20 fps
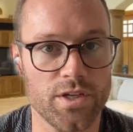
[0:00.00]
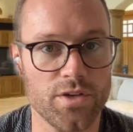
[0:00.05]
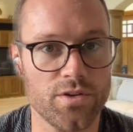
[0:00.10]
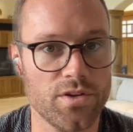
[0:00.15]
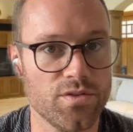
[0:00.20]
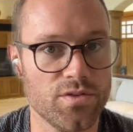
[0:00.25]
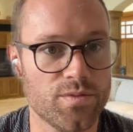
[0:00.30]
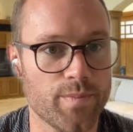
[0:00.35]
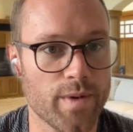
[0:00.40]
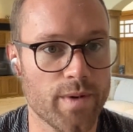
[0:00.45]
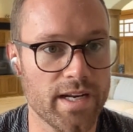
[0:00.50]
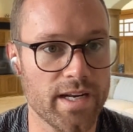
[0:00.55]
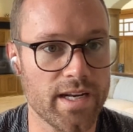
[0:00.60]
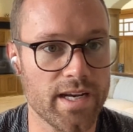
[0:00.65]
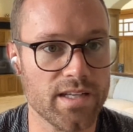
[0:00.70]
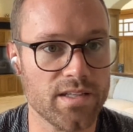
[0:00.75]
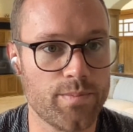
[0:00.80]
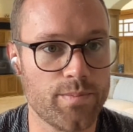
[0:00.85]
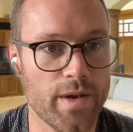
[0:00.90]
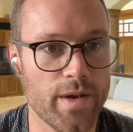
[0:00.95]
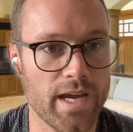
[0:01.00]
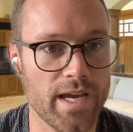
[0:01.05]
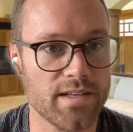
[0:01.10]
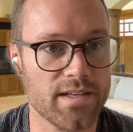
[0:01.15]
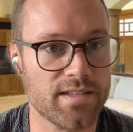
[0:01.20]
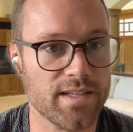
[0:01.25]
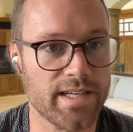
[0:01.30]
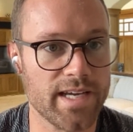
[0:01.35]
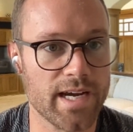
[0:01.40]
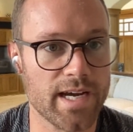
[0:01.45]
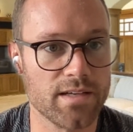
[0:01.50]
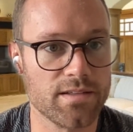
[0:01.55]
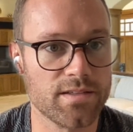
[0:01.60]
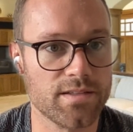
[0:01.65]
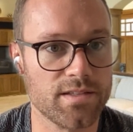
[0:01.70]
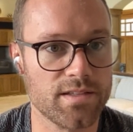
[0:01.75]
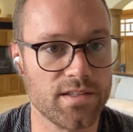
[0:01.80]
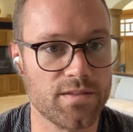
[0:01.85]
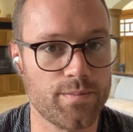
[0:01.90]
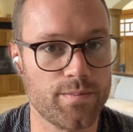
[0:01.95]
So when you use Binance Pay, it's a
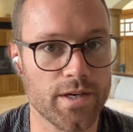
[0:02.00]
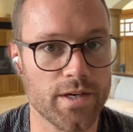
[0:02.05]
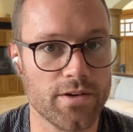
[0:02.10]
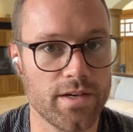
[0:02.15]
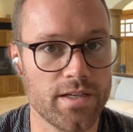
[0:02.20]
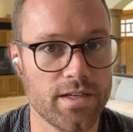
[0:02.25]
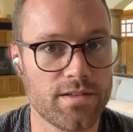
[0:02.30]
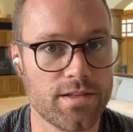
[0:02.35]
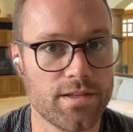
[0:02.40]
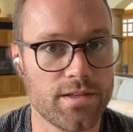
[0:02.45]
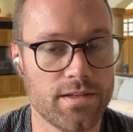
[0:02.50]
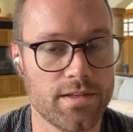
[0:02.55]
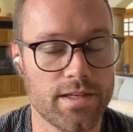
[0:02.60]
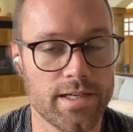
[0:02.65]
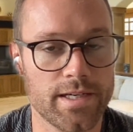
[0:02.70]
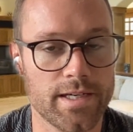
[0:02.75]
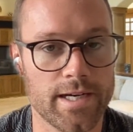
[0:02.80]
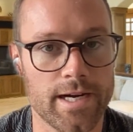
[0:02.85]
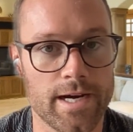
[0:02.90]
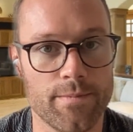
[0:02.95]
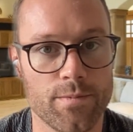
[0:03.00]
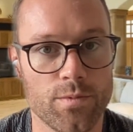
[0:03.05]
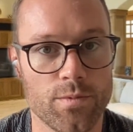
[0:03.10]
gasless experience,